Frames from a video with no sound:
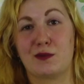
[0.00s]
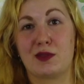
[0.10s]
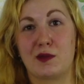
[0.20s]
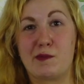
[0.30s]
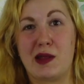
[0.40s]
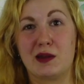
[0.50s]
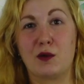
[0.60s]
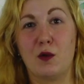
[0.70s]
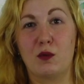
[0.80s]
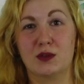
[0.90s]
what their main
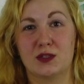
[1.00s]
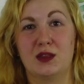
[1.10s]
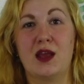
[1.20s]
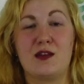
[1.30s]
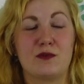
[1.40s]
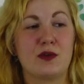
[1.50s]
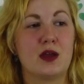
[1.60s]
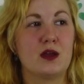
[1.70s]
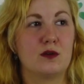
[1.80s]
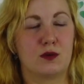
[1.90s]
goal was in life,
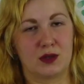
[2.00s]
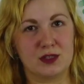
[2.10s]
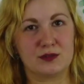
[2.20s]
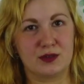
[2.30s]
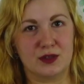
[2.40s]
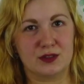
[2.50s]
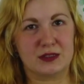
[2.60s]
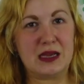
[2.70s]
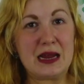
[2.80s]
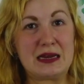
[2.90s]
or at least for their
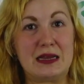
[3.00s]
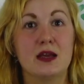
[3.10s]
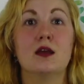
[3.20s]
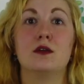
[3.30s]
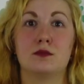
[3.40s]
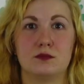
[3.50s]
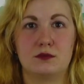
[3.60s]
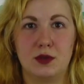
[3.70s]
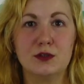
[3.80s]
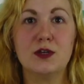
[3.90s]
society?
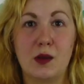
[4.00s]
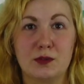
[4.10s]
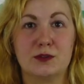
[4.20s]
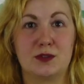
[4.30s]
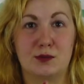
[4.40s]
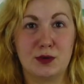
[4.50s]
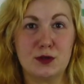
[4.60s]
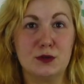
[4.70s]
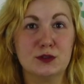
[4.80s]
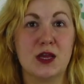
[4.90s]
Their job was to
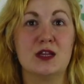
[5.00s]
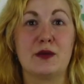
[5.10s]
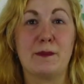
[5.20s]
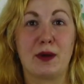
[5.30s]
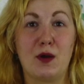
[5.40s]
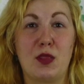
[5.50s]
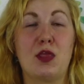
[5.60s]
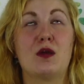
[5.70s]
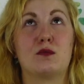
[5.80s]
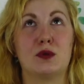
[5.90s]
produce and to
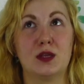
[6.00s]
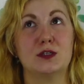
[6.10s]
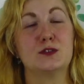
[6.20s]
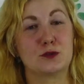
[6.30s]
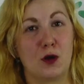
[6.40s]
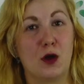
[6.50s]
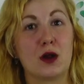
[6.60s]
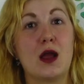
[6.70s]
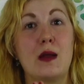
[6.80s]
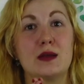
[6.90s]
birth really
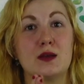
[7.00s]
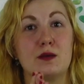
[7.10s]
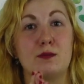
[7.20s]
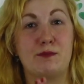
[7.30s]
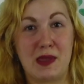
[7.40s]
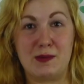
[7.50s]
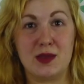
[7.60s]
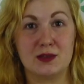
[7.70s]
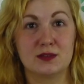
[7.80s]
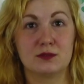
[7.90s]
strong
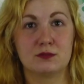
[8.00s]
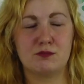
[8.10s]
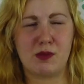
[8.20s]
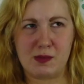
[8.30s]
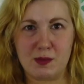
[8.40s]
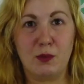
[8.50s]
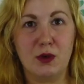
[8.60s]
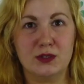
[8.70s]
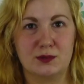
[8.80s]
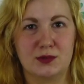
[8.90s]
babies, baby
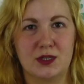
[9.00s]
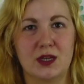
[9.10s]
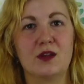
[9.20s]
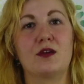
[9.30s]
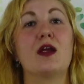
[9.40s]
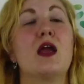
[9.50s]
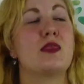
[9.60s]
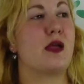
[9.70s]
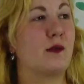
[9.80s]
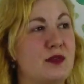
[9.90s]
boys in particular,
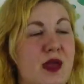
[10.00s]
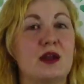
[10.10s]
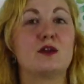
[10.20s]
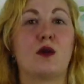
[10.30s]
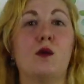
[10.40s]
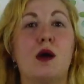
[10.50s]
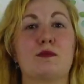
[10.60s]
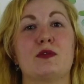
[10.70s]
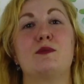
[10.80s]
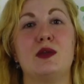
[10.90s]
that would then grow
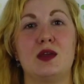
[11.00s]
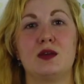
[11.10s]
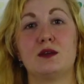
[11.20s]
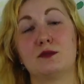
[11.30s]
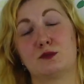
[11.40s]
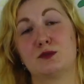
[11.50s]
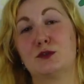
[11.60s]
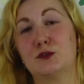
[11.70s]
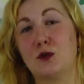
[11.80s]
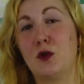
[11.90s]
up to be
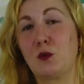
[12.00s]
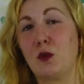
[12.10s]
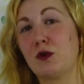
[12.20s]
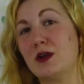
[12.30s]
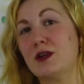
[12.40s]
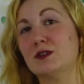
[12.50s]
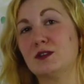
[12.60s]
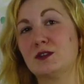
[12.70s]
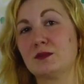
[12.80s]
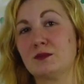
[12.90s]
strong
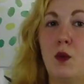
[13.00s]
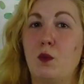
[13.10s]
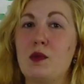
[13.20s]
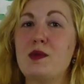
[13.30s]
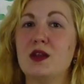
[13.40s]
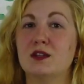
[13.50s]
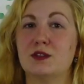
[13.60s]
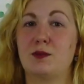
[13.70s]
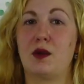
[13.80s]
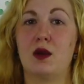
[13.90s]
warriors. Women in
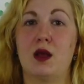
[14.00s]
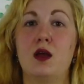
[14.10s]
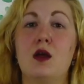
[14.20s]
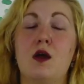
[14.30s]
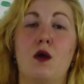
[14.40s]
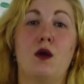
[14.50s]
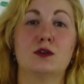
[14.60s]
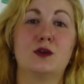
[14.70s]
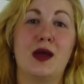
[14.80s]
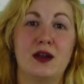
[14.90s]
Sparta
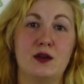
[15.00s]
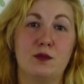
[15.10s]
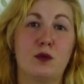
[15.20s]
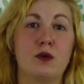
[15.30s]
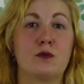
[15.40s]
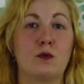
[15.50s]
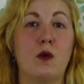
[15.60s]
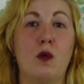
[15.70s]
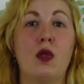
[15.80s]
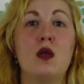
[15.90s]
also had an important
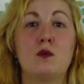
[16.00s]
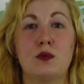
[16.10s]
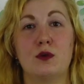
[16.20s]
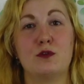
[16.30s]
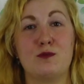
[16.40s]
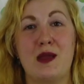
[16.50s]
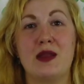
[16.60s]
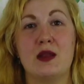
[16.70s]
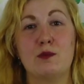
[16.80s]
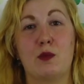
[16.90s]
role when those
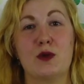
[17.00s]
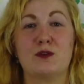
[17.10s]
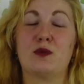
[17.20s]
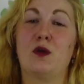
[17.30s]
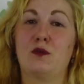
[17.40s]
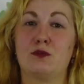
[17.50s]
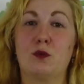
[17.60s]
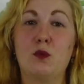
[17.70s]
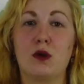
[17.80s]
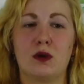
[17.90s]
men and boys went off to
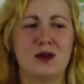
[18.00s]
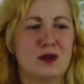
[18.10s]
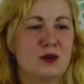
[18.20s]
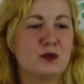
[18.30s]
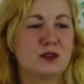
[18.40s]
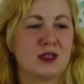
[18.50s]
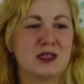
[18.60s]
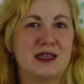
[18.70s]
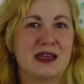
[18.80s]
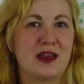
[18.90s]
war. Who was going
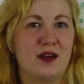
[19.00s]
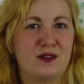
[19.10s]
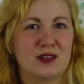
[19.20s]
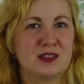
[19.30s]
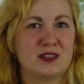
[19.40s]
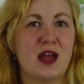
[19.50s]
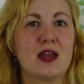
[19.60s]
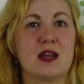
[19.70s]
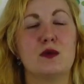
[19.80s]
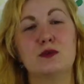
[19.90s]
to take care of the
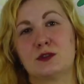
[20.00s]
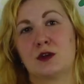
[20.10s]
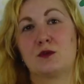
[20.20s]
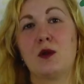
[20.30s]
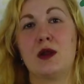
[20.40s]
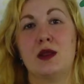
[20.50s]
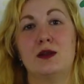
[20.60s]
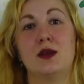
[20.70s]
society? Who was going to run it?